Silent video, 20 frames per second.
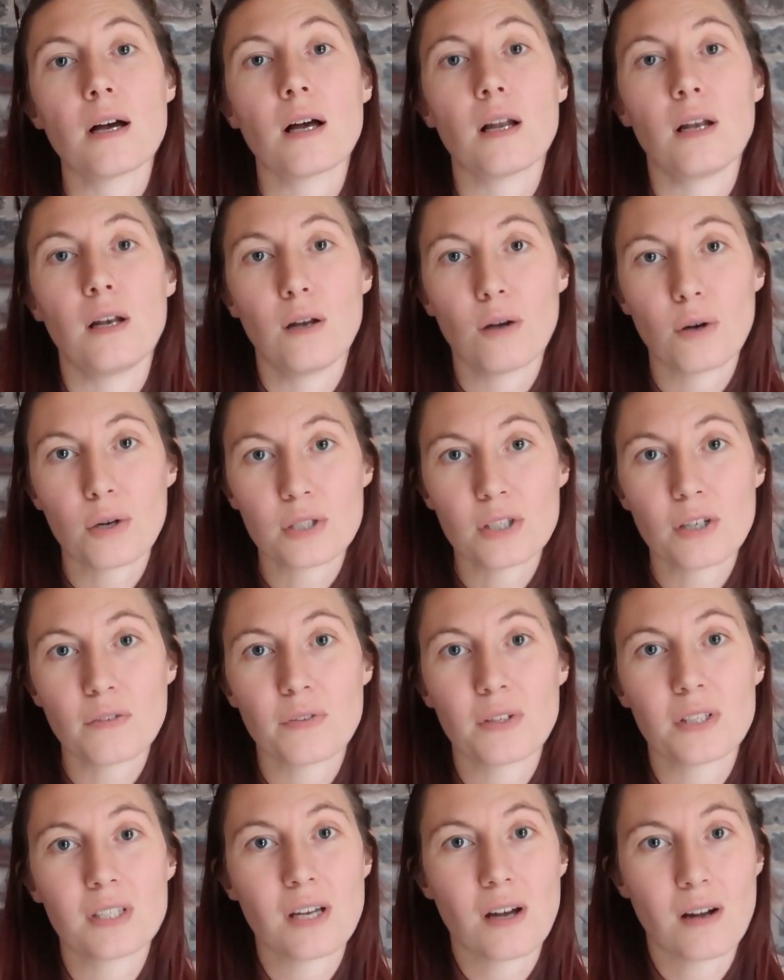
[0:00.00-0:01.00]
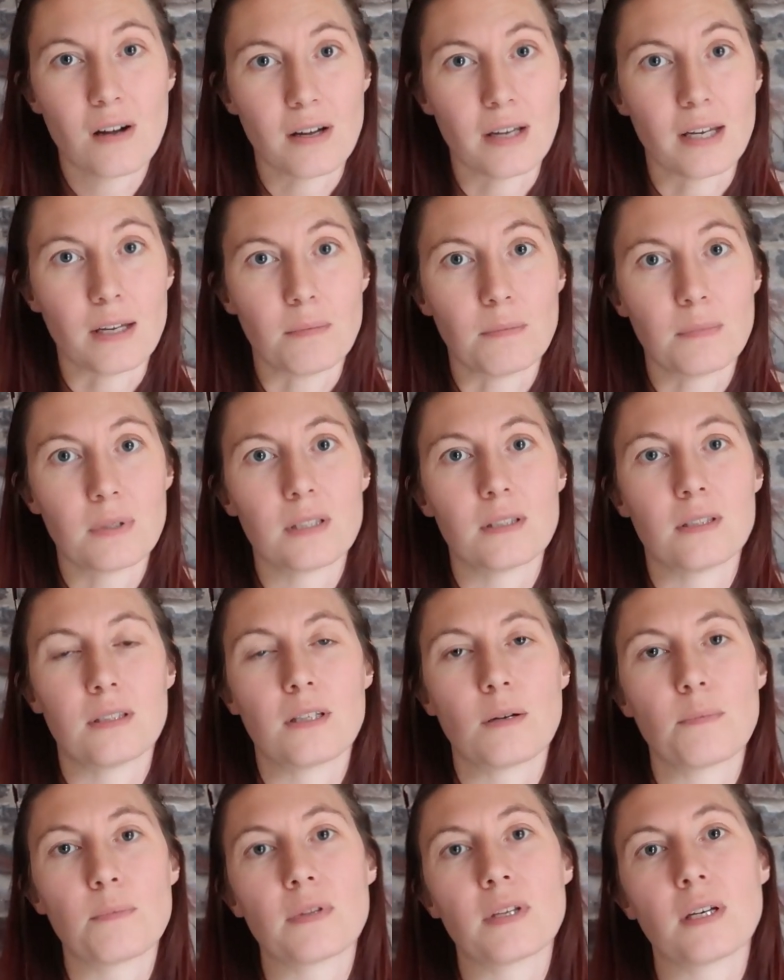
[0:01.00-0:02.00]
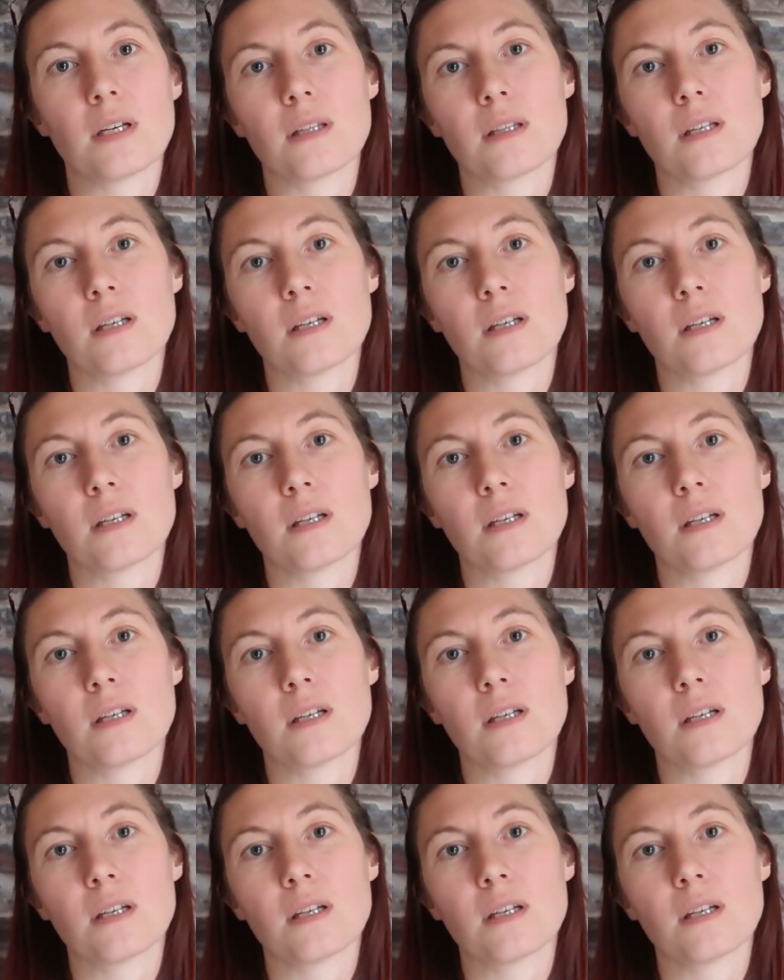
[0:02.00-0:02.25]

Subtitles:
A lot of the time, something